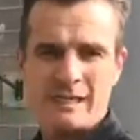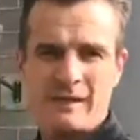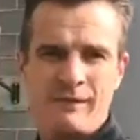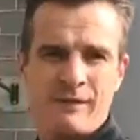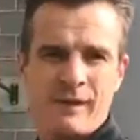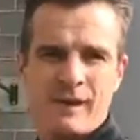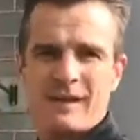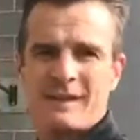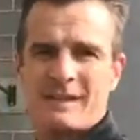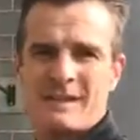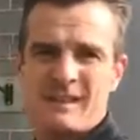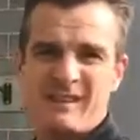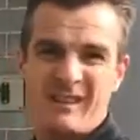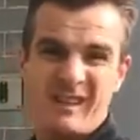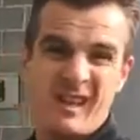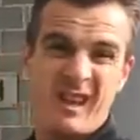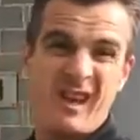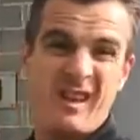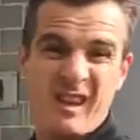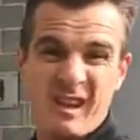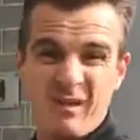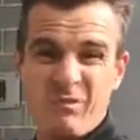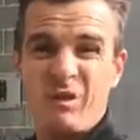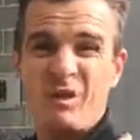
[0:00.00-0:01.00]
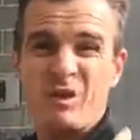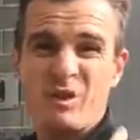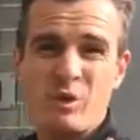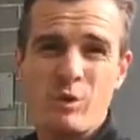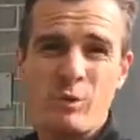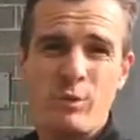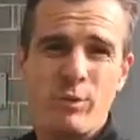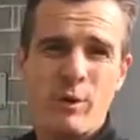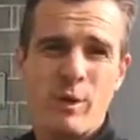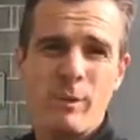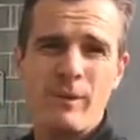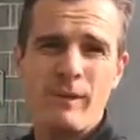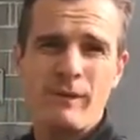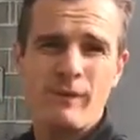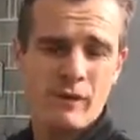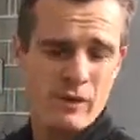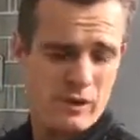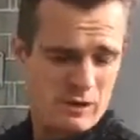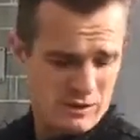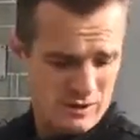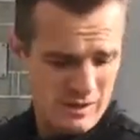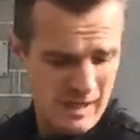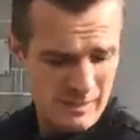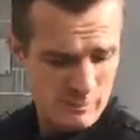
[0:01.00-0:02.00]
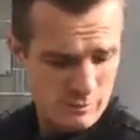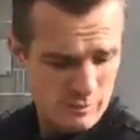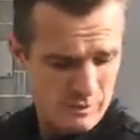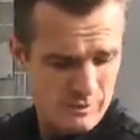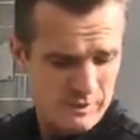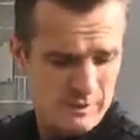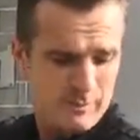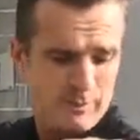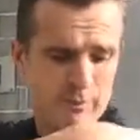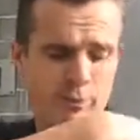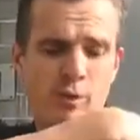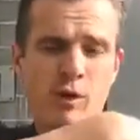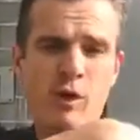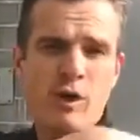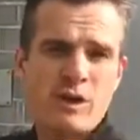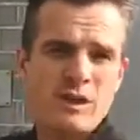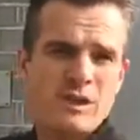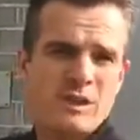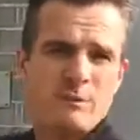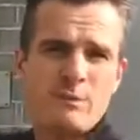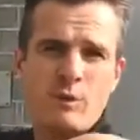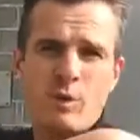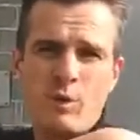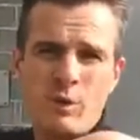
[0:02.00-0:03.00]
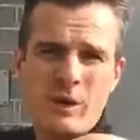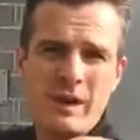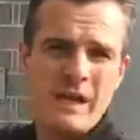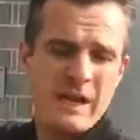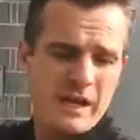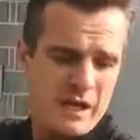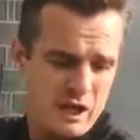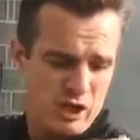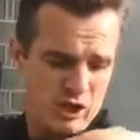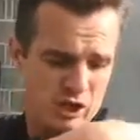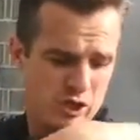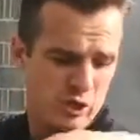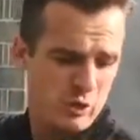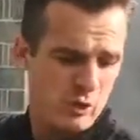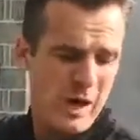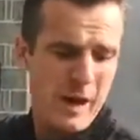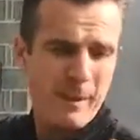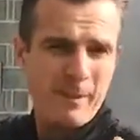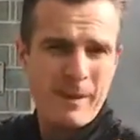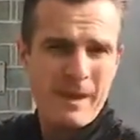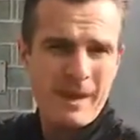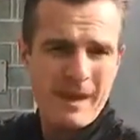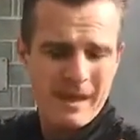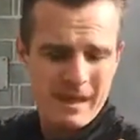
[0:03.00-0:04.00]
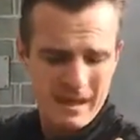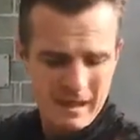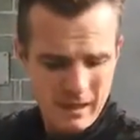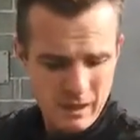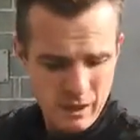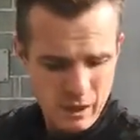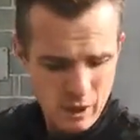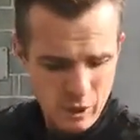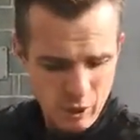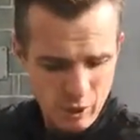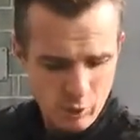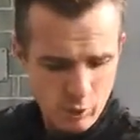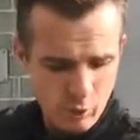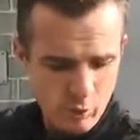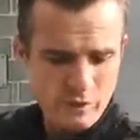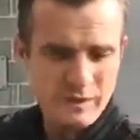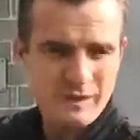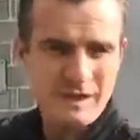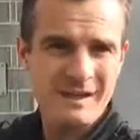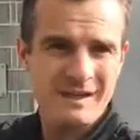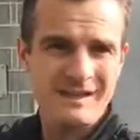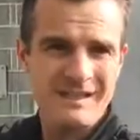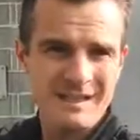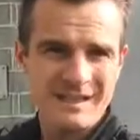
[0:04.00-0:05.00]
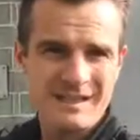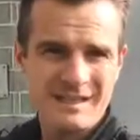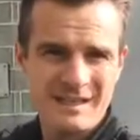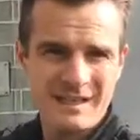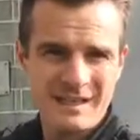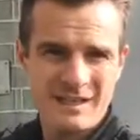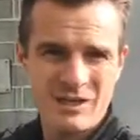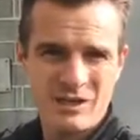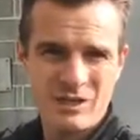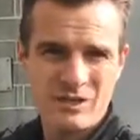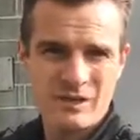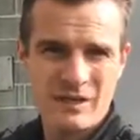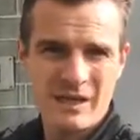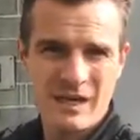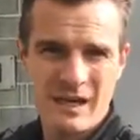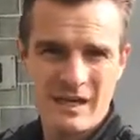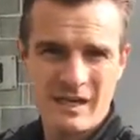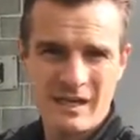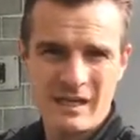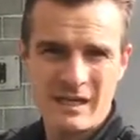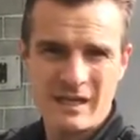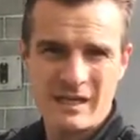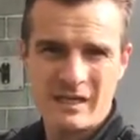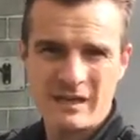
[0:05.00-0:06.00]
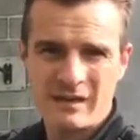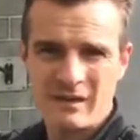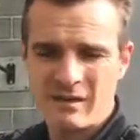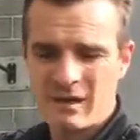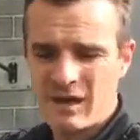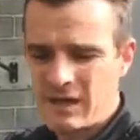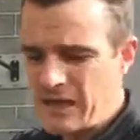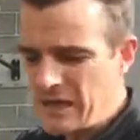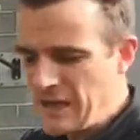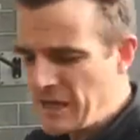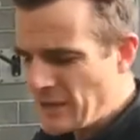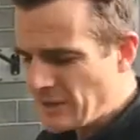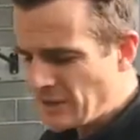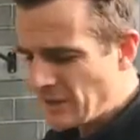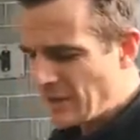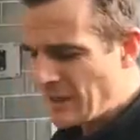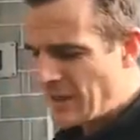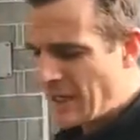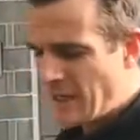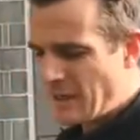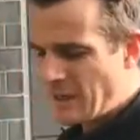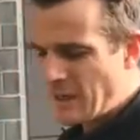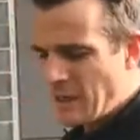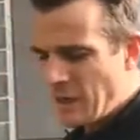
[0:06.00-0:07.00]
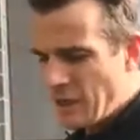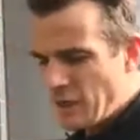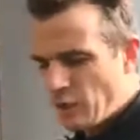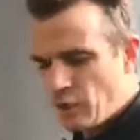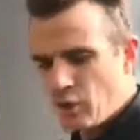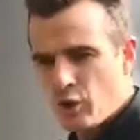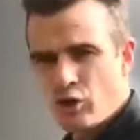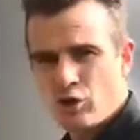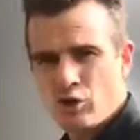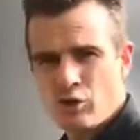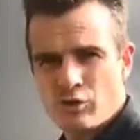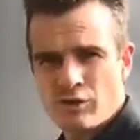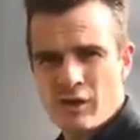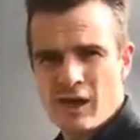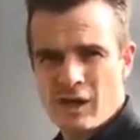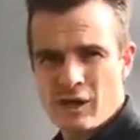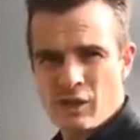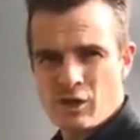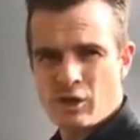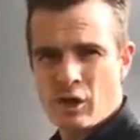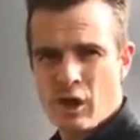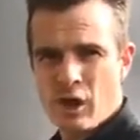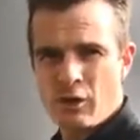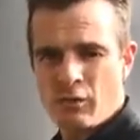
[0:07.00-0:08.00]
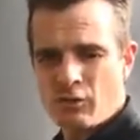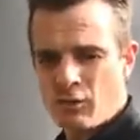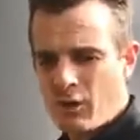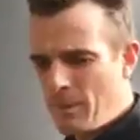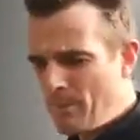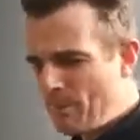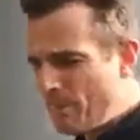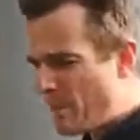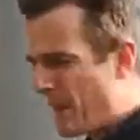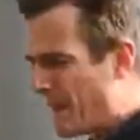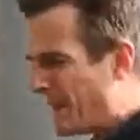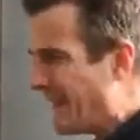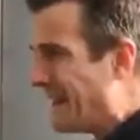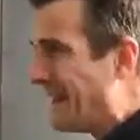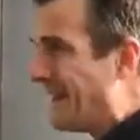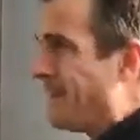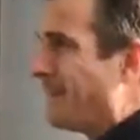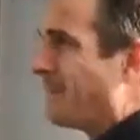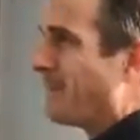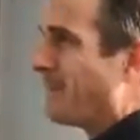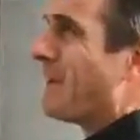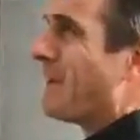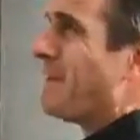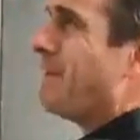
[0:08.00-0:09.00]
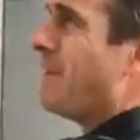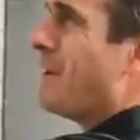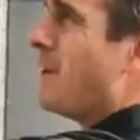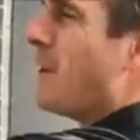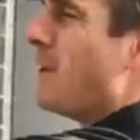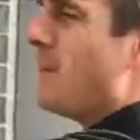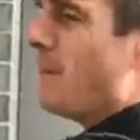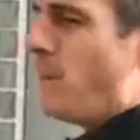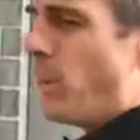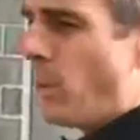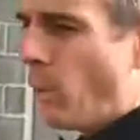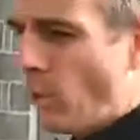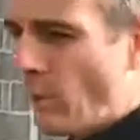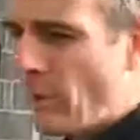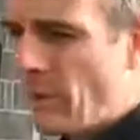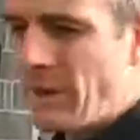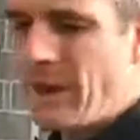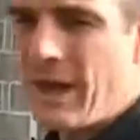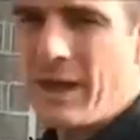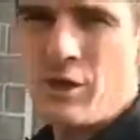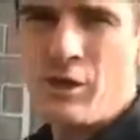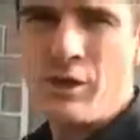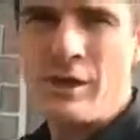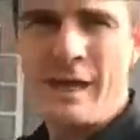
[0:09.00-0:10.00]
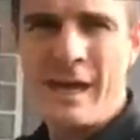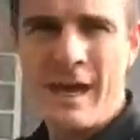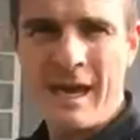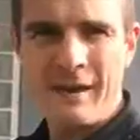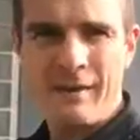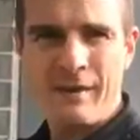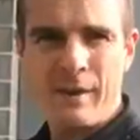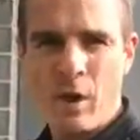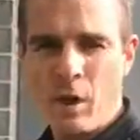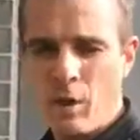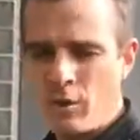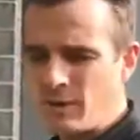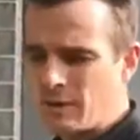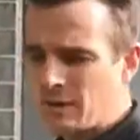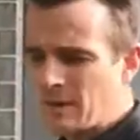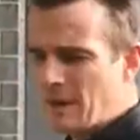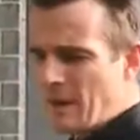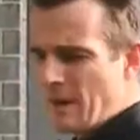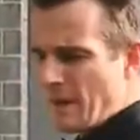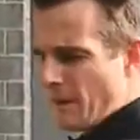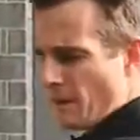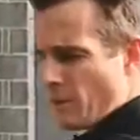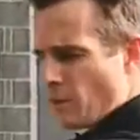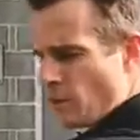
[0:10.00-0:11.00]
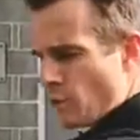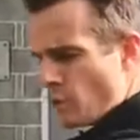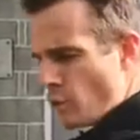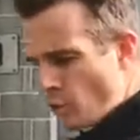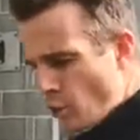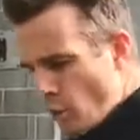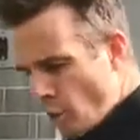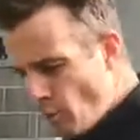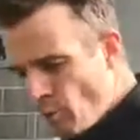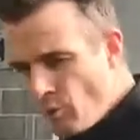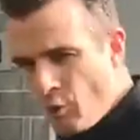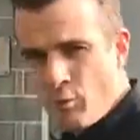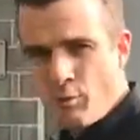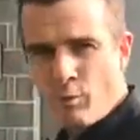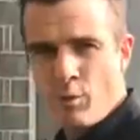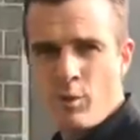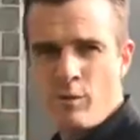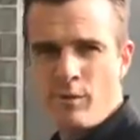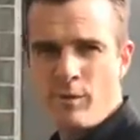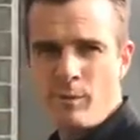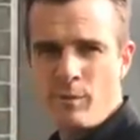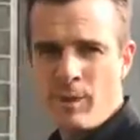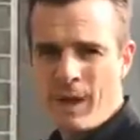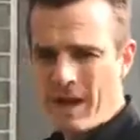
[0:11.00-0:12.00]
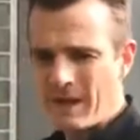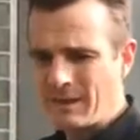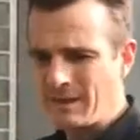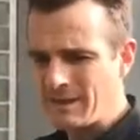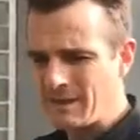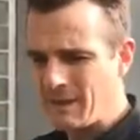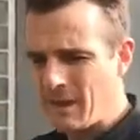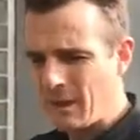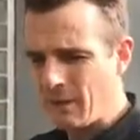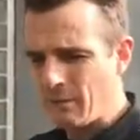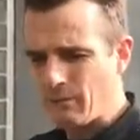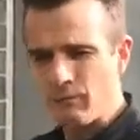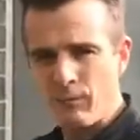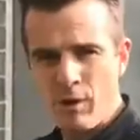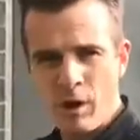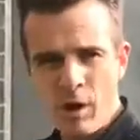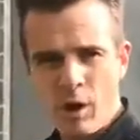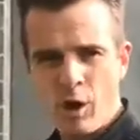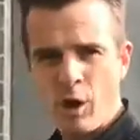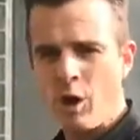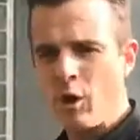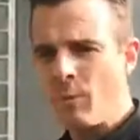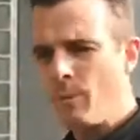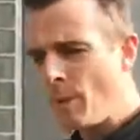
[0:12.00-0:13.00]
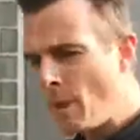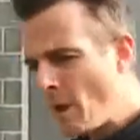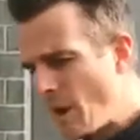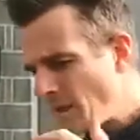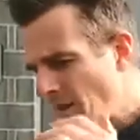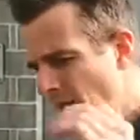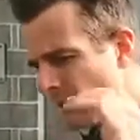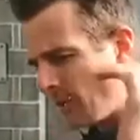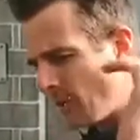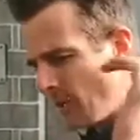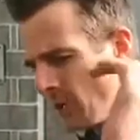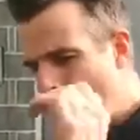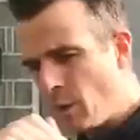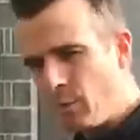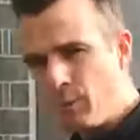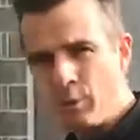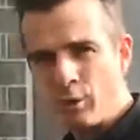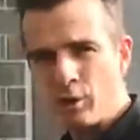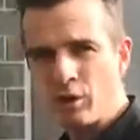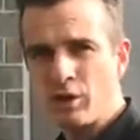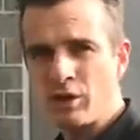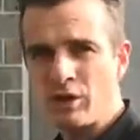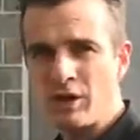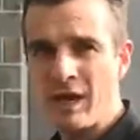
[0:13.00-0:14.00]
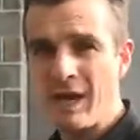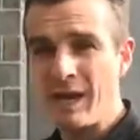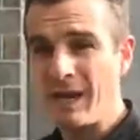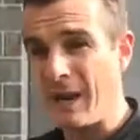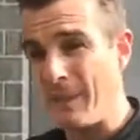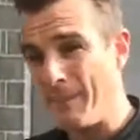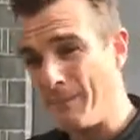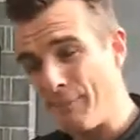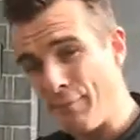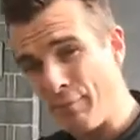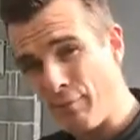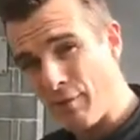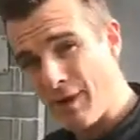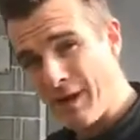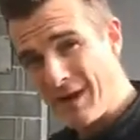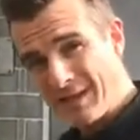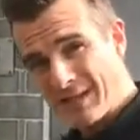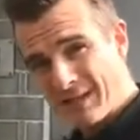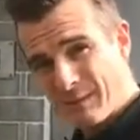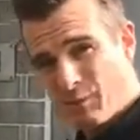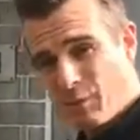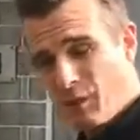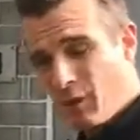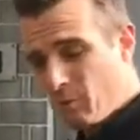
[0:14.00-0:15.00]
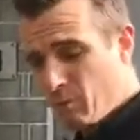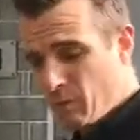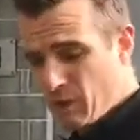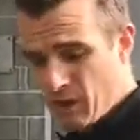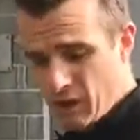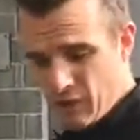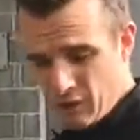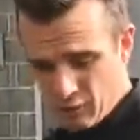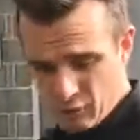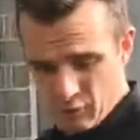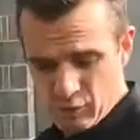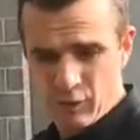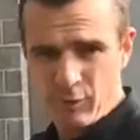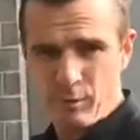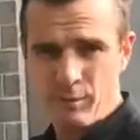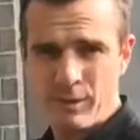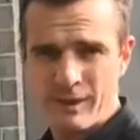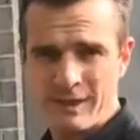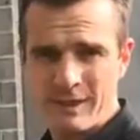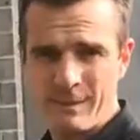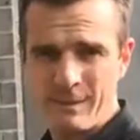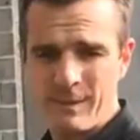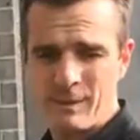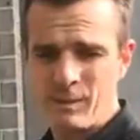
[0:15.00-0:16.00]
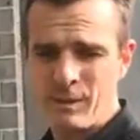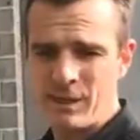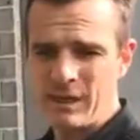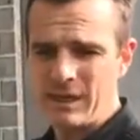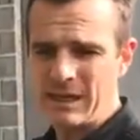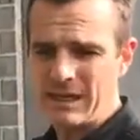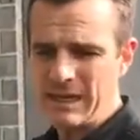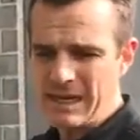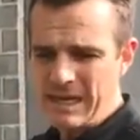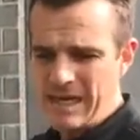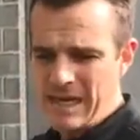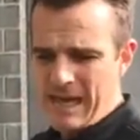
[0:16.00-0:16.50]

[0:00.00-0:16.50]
to fix the, the original problem, the first chain, which is the proximal issue up here causing a distal issue down here, right? So again, crucial that you don't grip, but very important that you get those normal movement patterns like a row, bicep curl, push down, press work. We're going to do the press up in a minute.